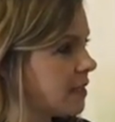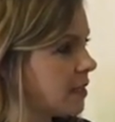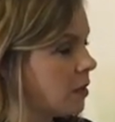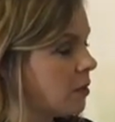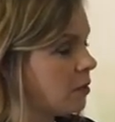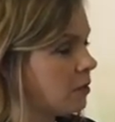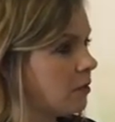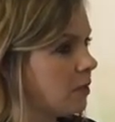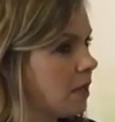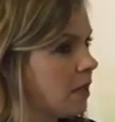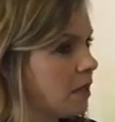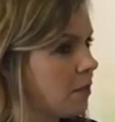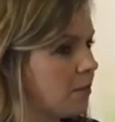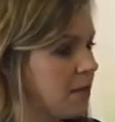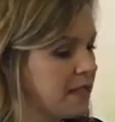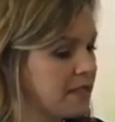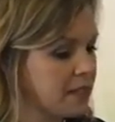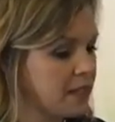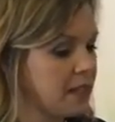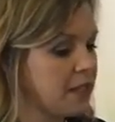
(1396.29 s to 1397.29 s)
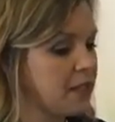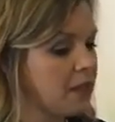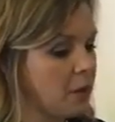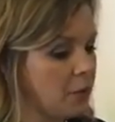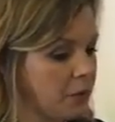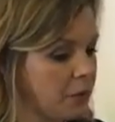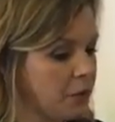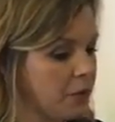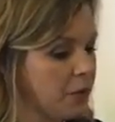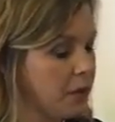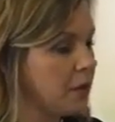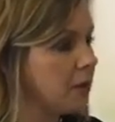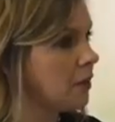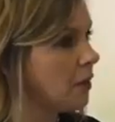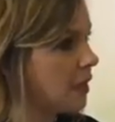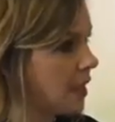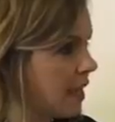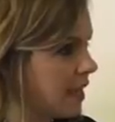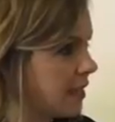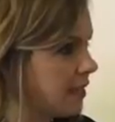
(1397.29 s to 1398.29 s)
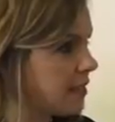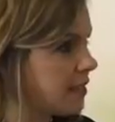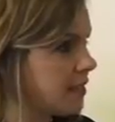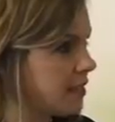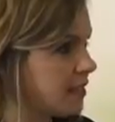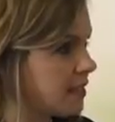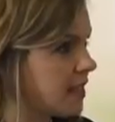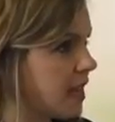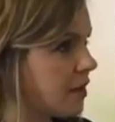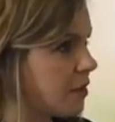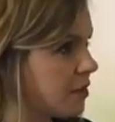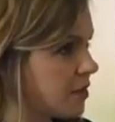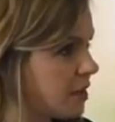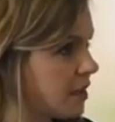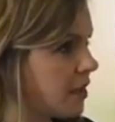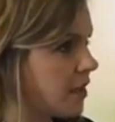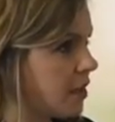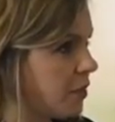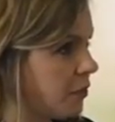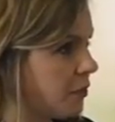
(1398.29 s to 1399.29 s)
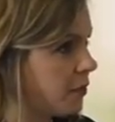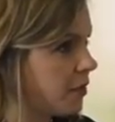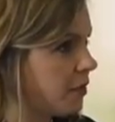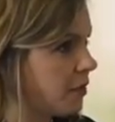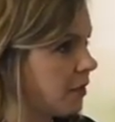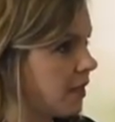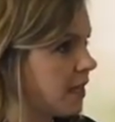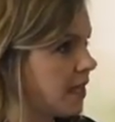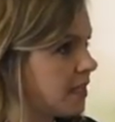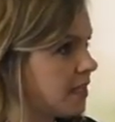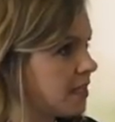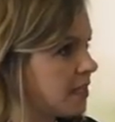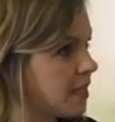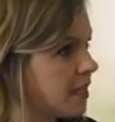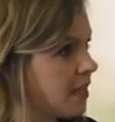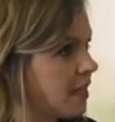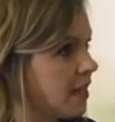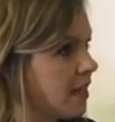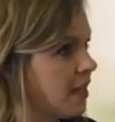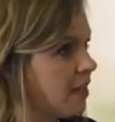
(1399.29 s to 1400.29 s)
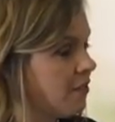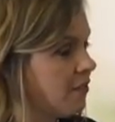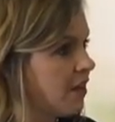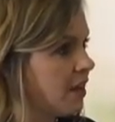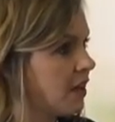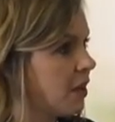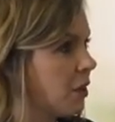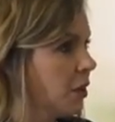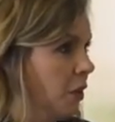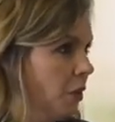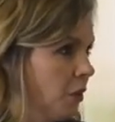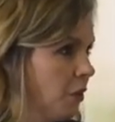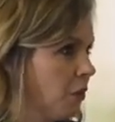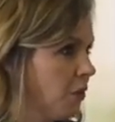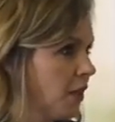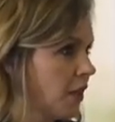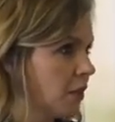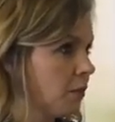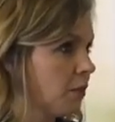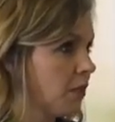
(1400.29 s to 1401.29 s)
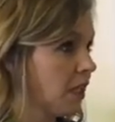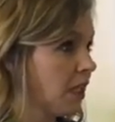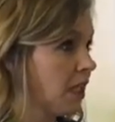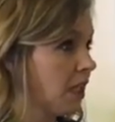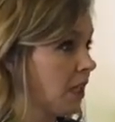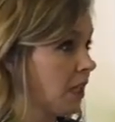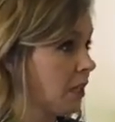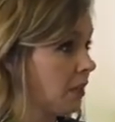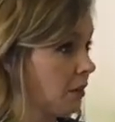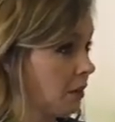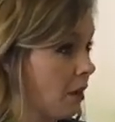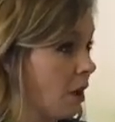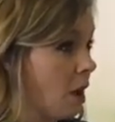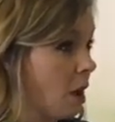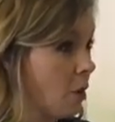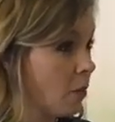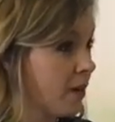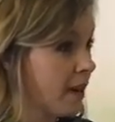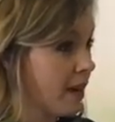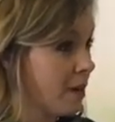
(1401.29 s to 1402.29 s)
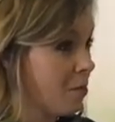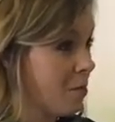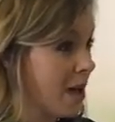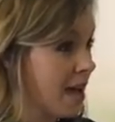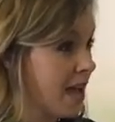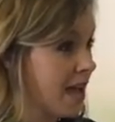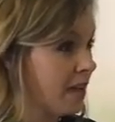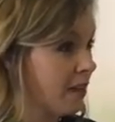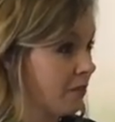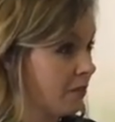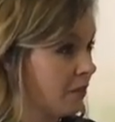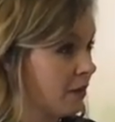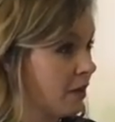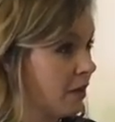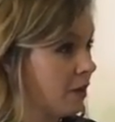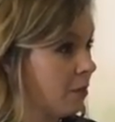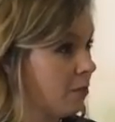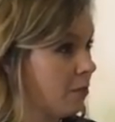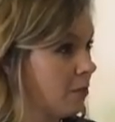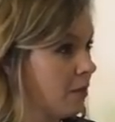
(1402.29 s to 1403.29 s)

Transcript: So, basically go through your list, designers when you go through your list, find out who they're really already buying from.